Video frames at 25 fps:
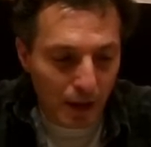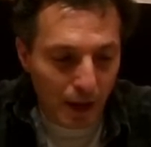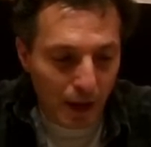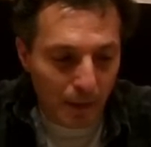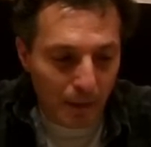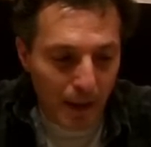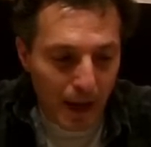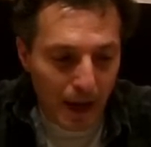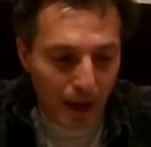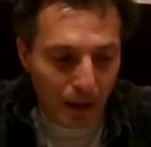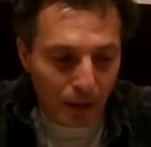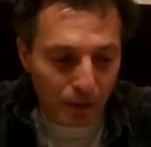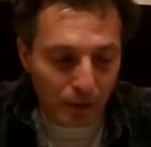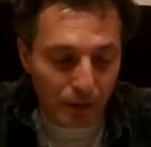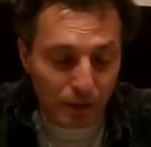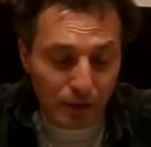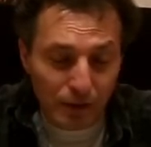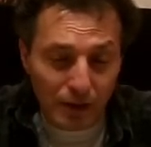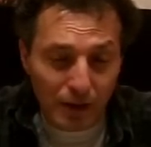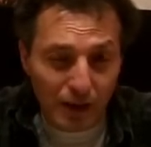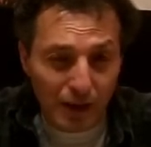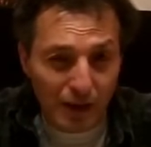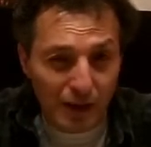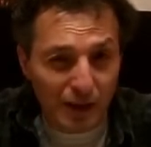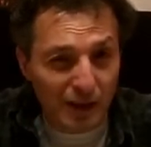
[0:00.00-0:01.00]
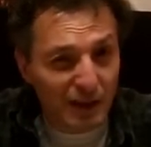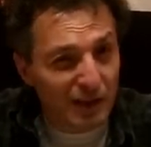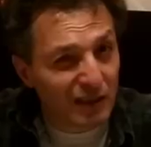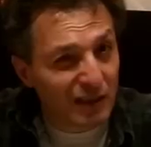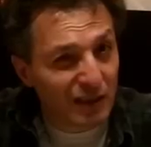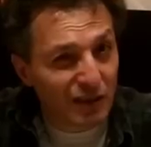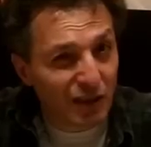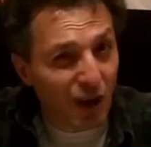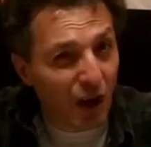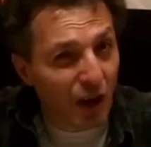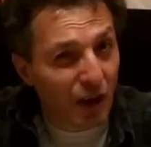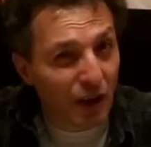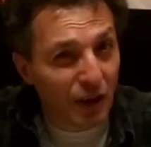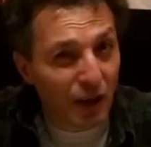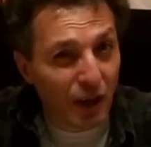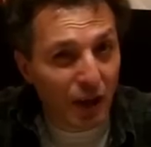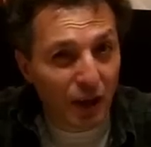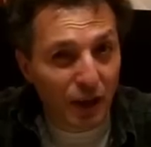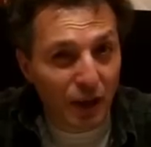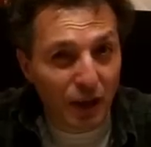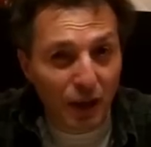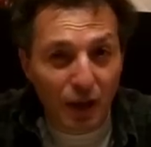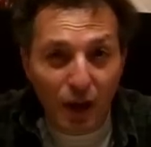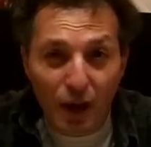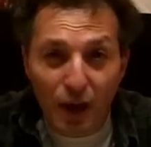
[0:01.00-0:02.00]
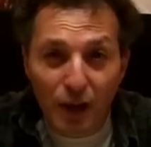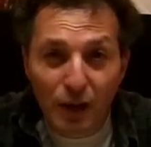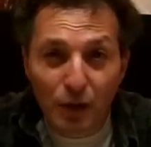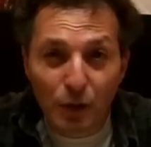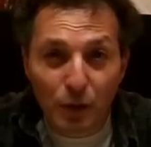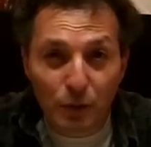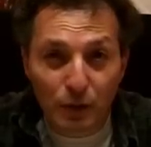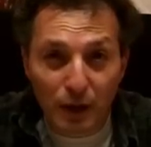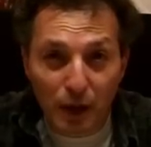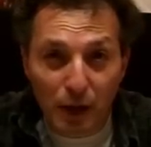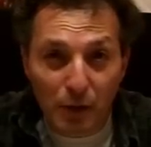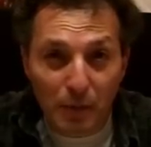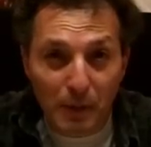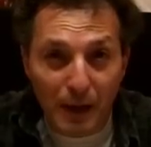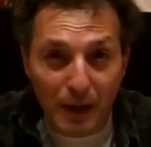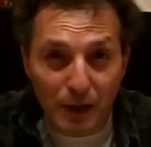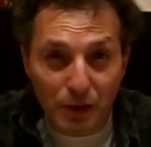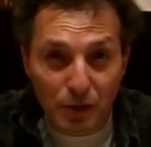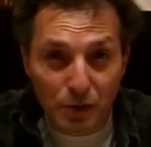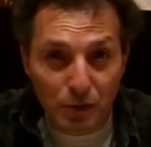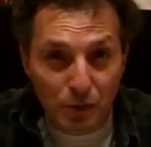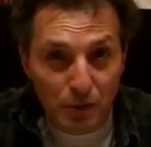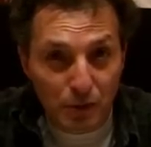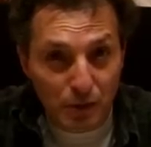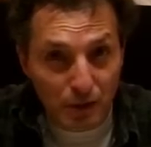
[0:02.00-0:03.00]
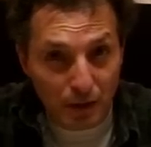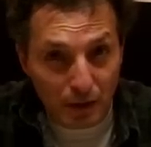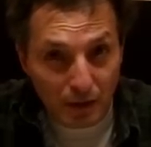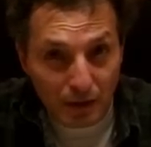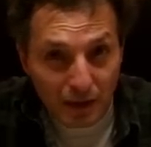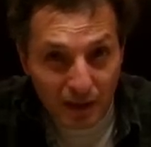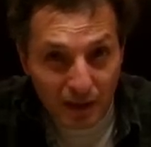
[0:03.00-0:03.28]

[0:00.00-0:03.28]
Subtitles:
about $9.99 or thereabouts,